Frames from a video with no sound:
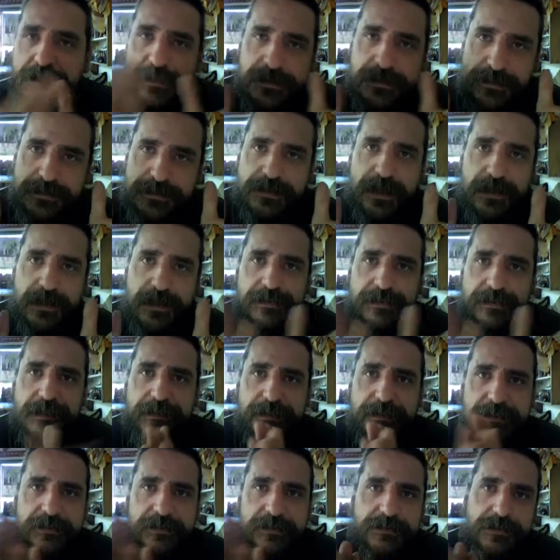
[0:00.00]
to discuss
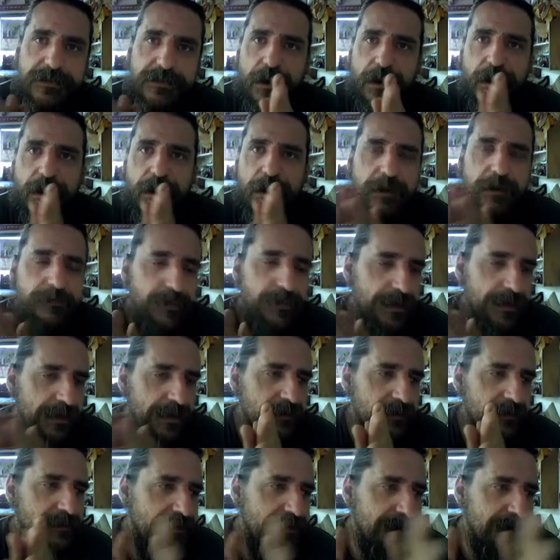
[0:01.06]
on this card
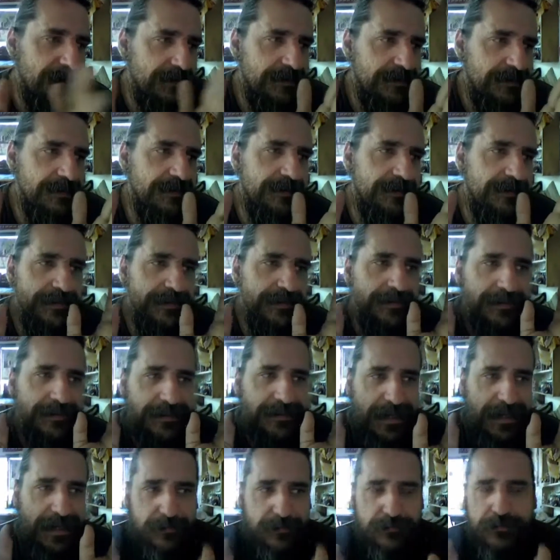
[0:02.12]
because this is the
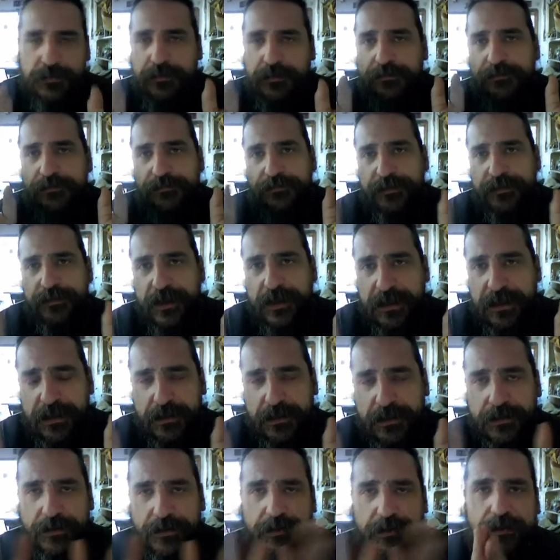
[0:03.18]
central
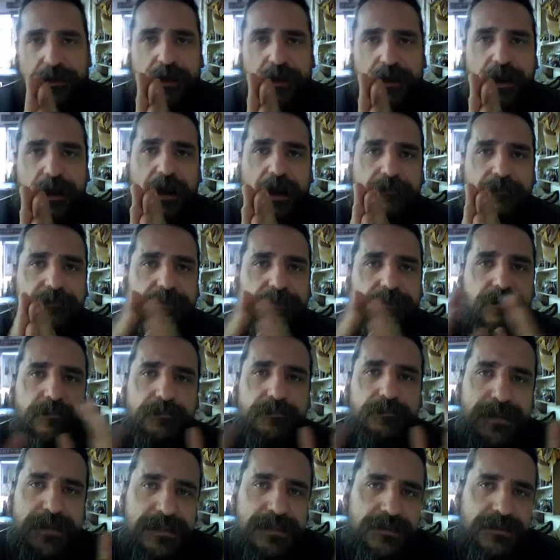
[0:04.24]
figure of the
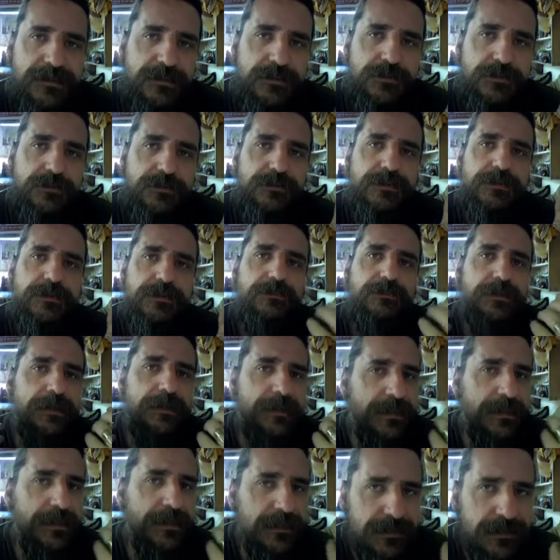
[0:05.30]
mystery
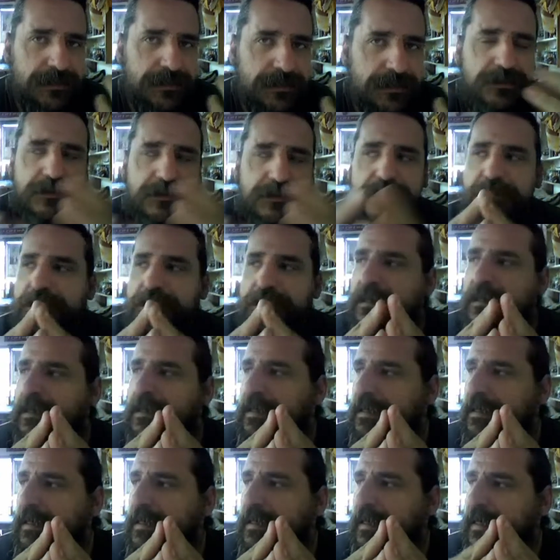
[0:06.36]
religions.
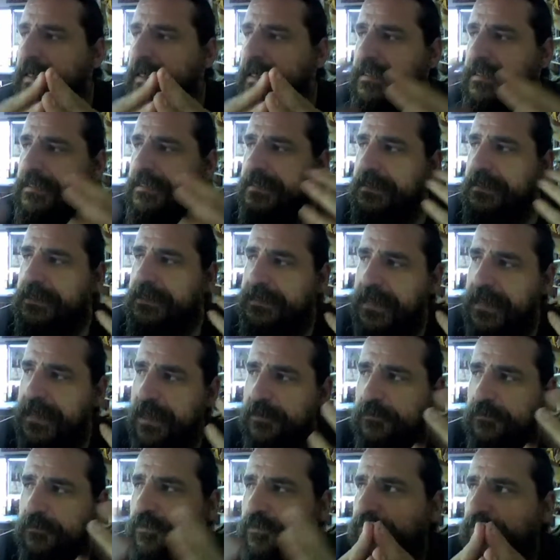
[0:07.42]
It's the
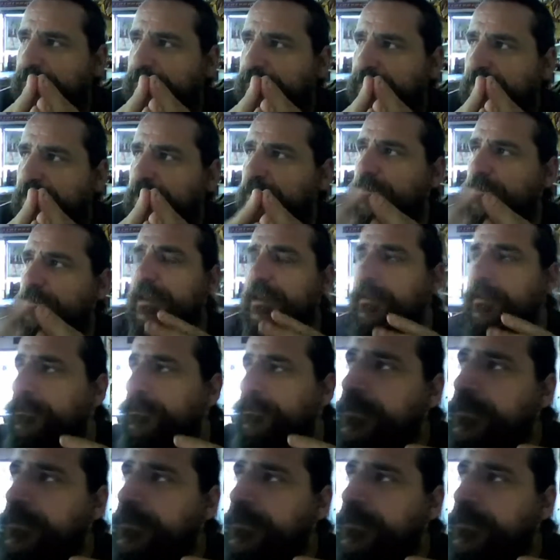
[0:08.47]
central figure. Well,